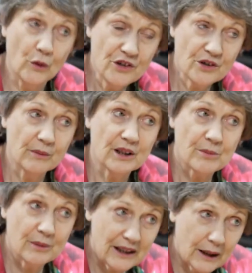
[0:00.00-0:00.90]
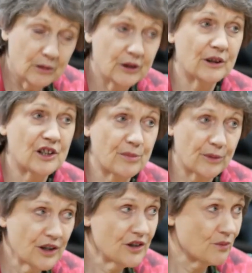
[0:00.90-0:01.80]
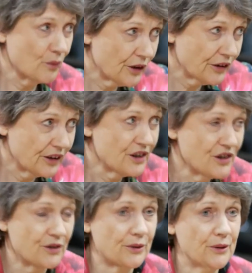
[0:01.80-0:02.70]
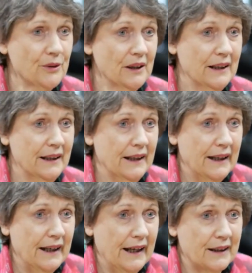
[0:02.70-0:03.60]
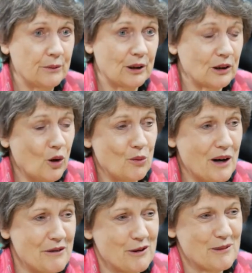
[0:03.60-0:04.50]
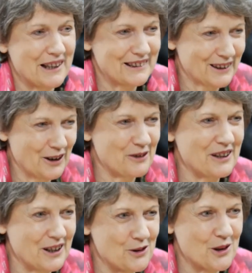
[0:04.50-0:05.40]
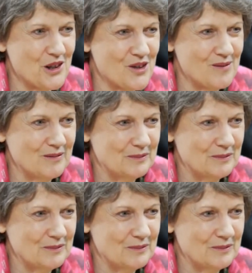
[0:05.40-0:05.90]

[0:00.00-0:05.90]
voice, it means being able to express, work things through, and we're a long way from that in a lot of countries.